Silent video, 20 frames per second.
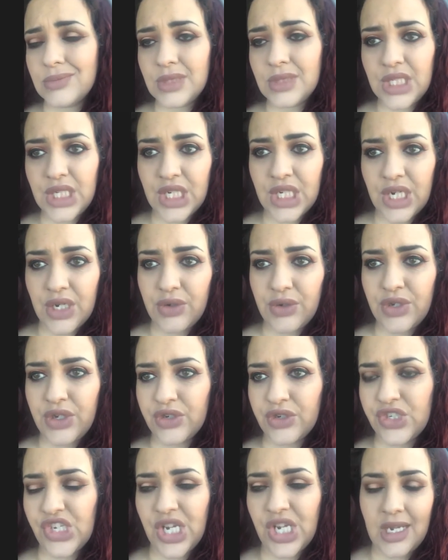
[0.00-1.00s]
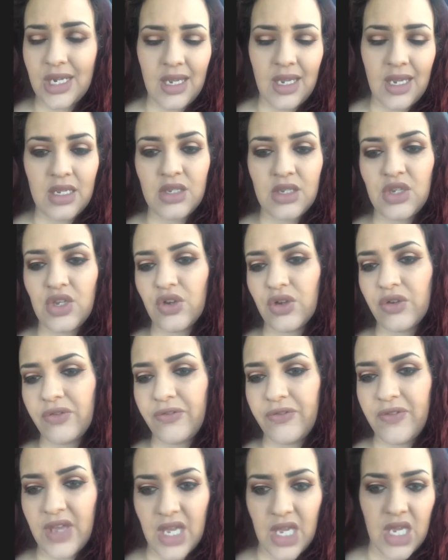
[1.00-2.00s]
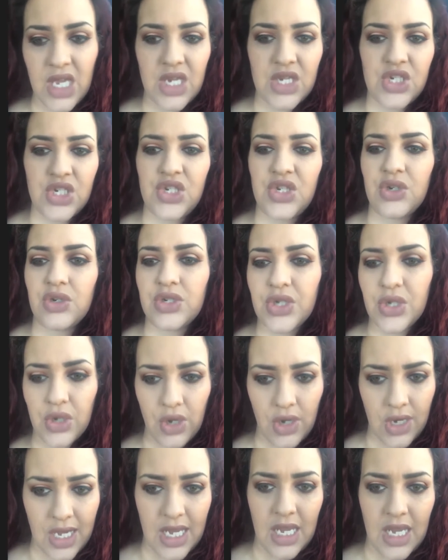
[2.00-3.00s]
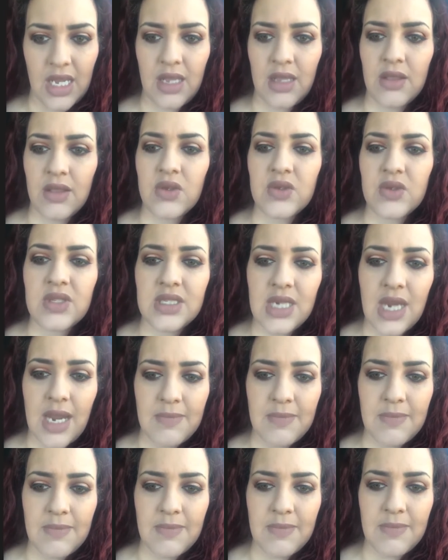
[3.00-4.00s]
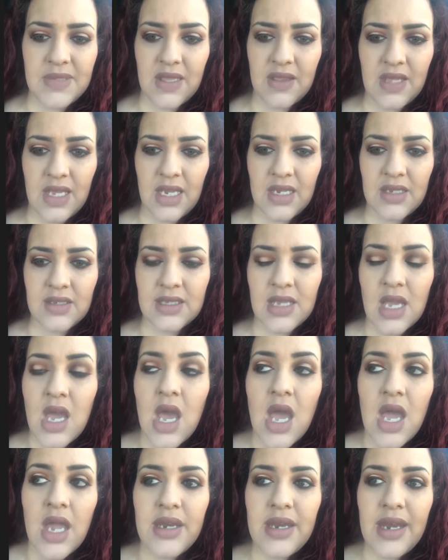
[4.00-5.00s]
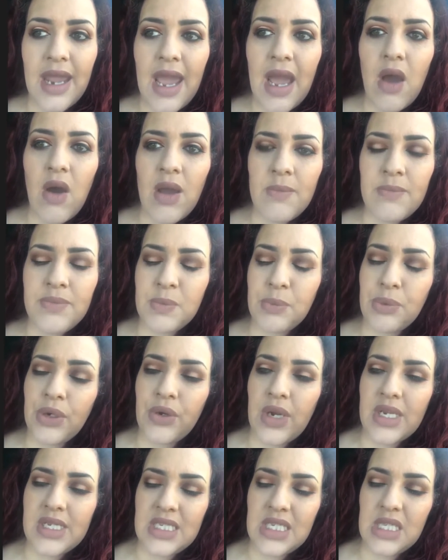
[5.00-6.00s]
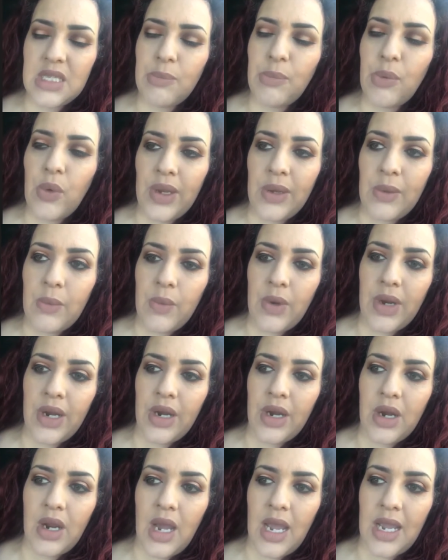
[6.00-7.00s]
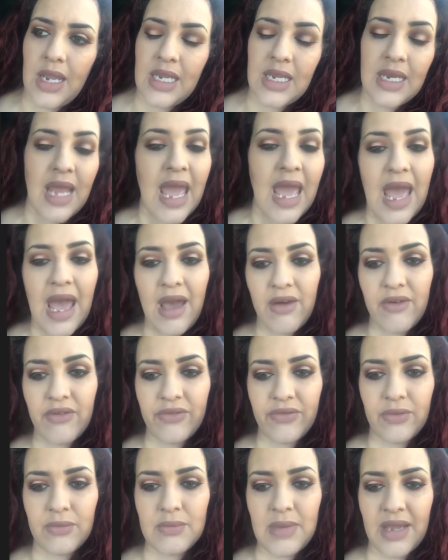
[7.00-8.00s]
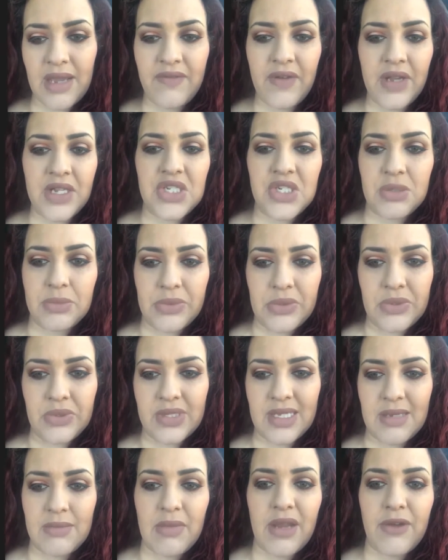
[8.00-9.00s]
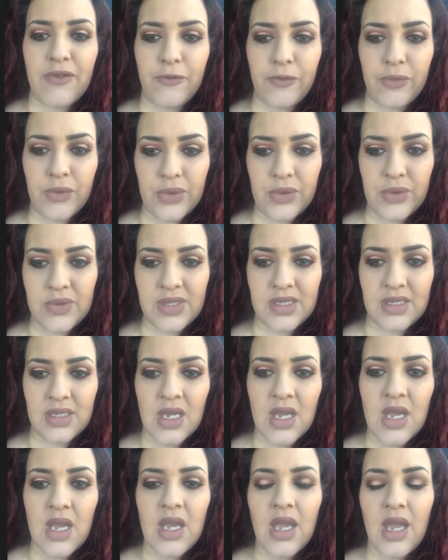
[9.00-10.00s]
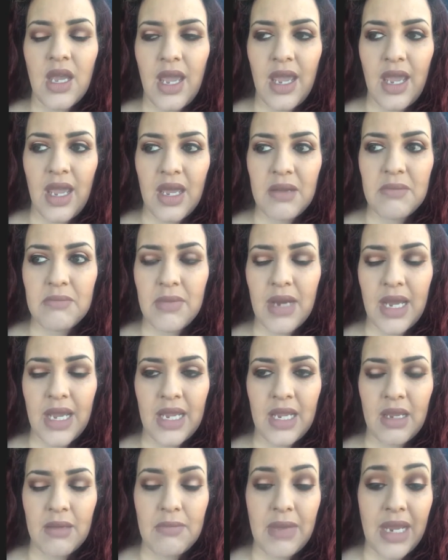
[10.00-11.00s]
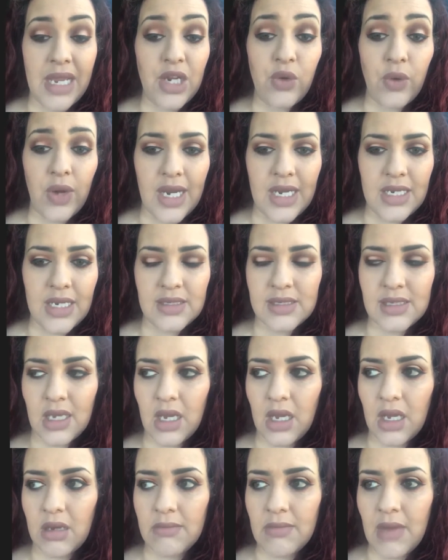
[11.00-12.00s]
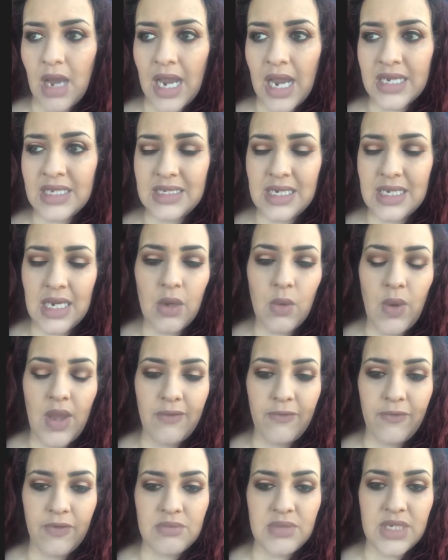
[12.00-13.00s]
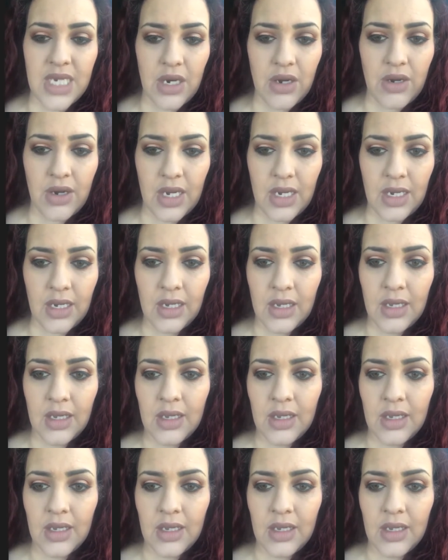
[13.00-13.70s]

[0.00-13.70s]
your chicken, your fish, your turkey, those types of things. Now I'm progressed to the point where I can have my vegetables and my fruits and my grains. I stay away from dairy.